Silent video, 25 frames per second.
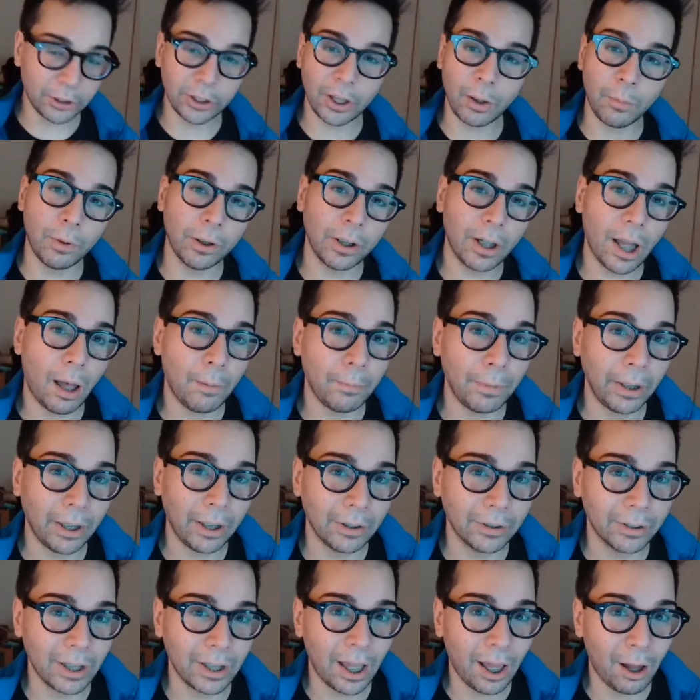someone
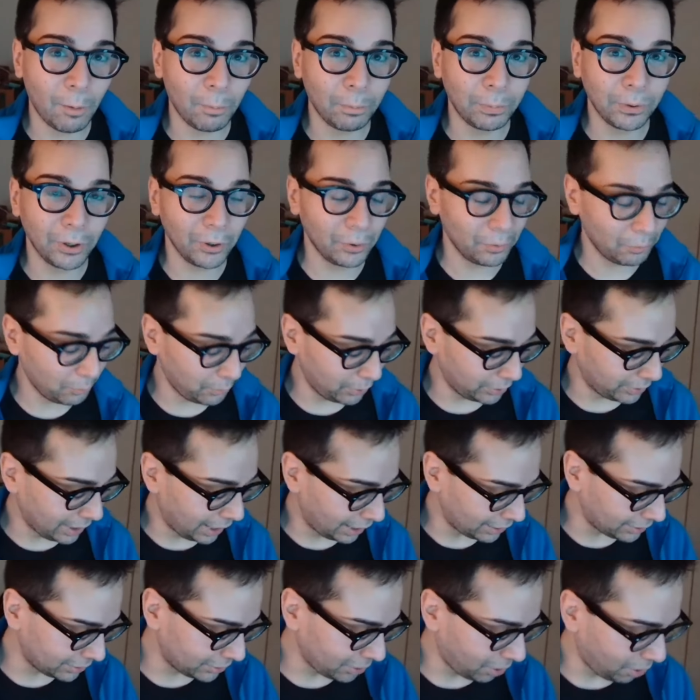coming to help you with
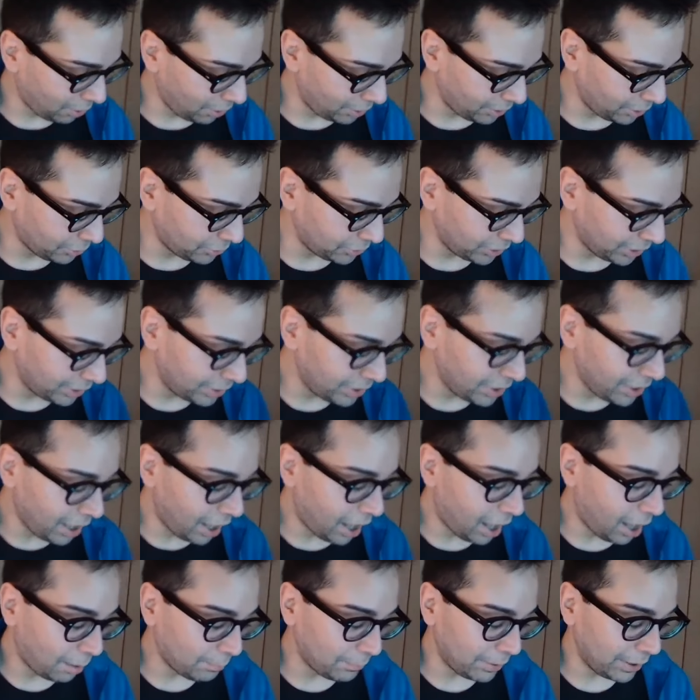that star energy.
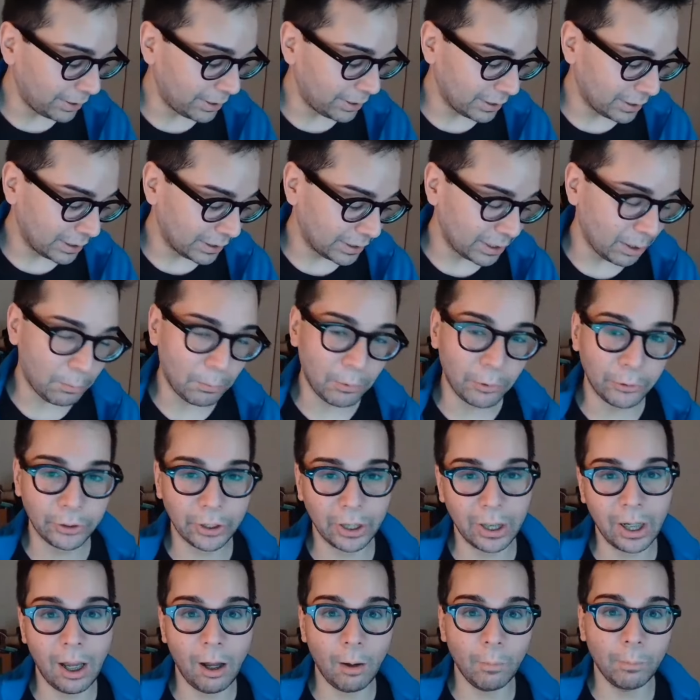This is someone who's
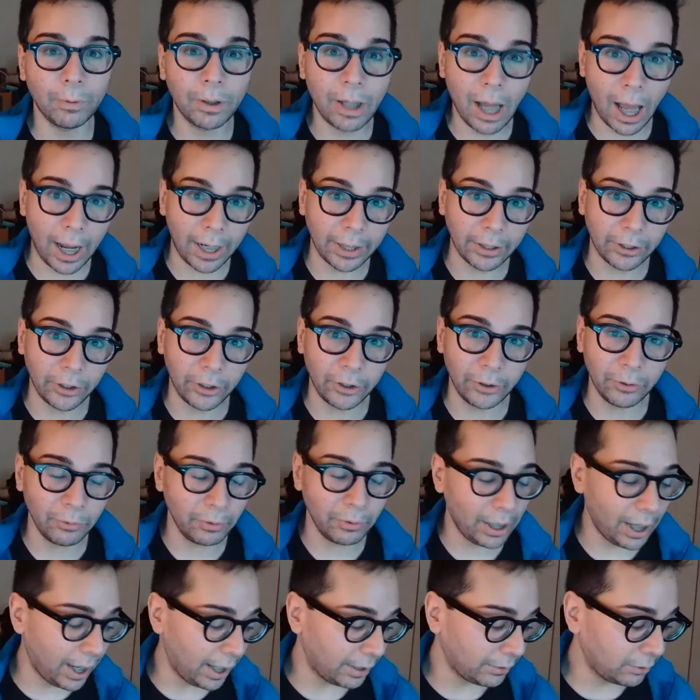going to help guide you,
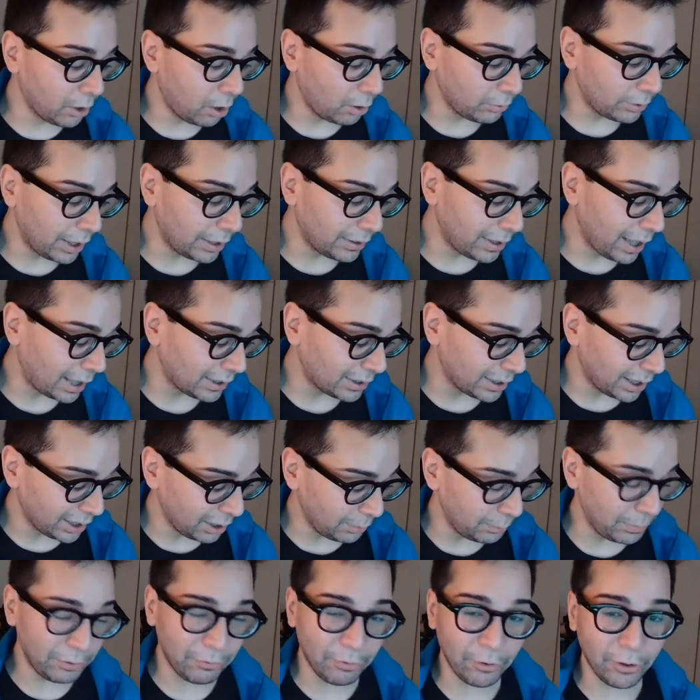and know that that's going
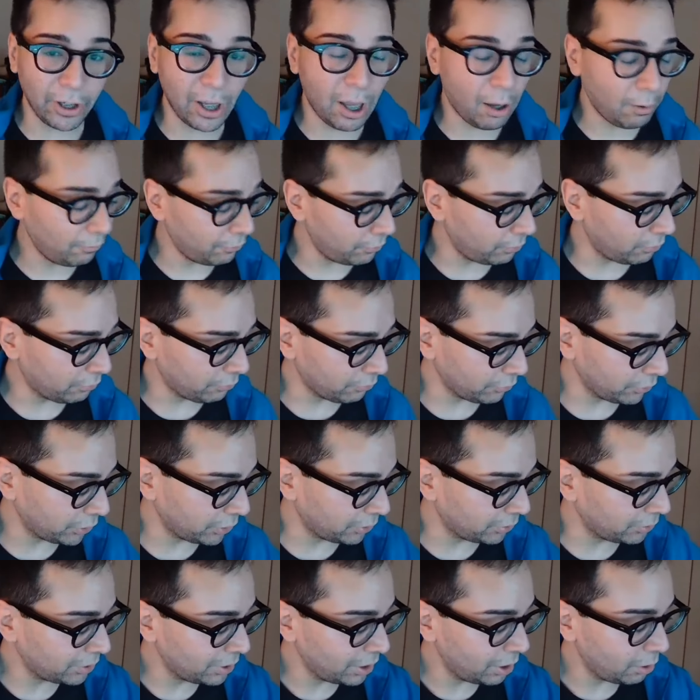to be very helpful for
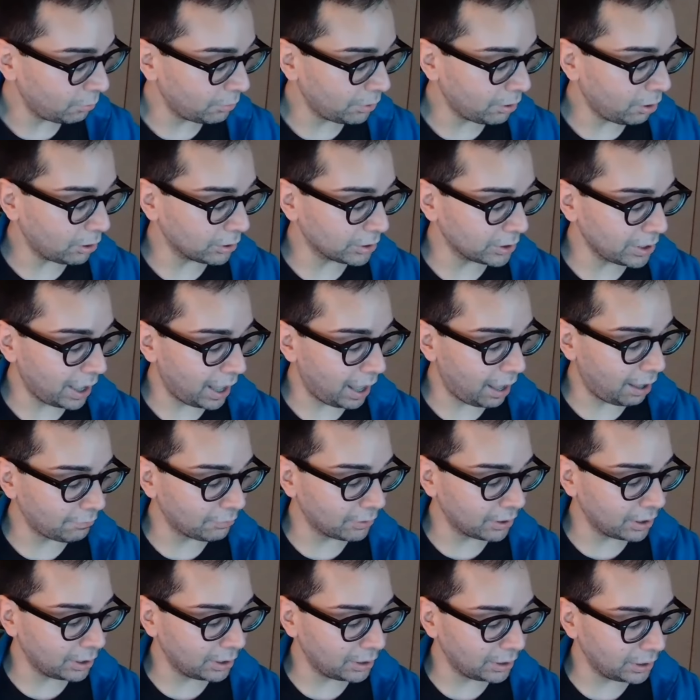you. We also have
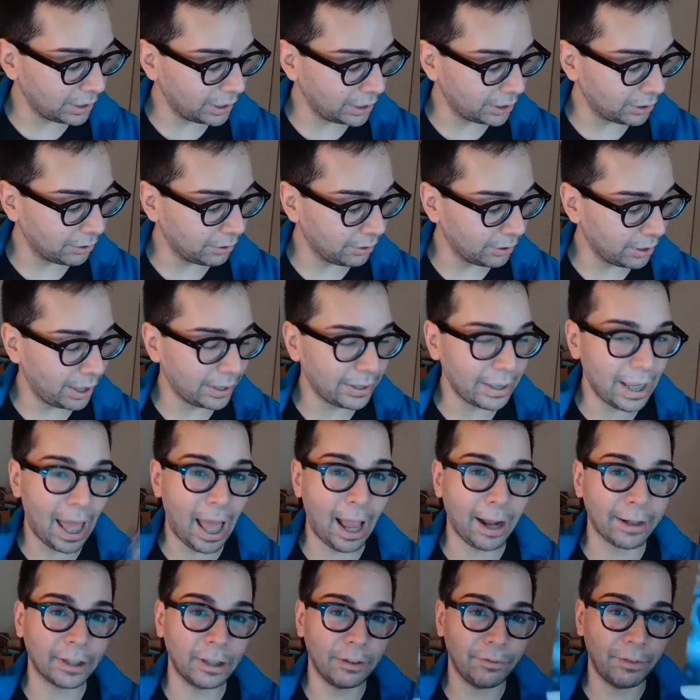clear and
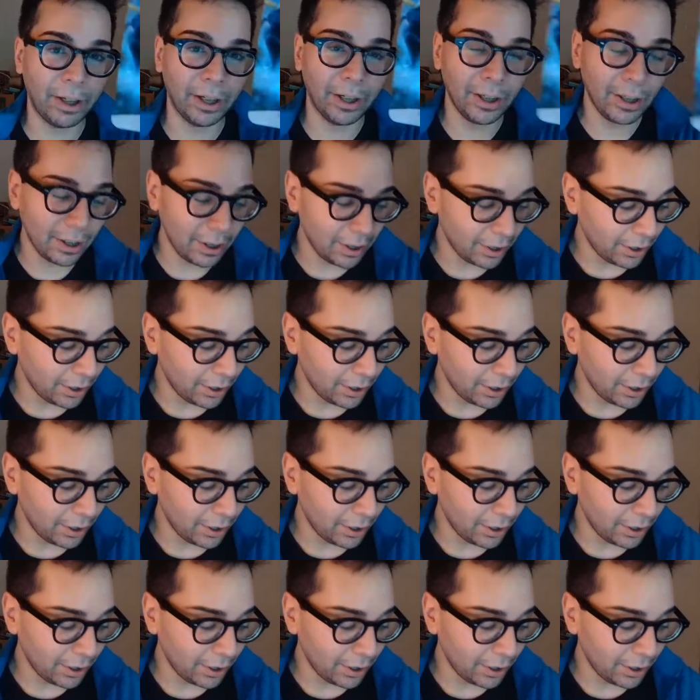activate.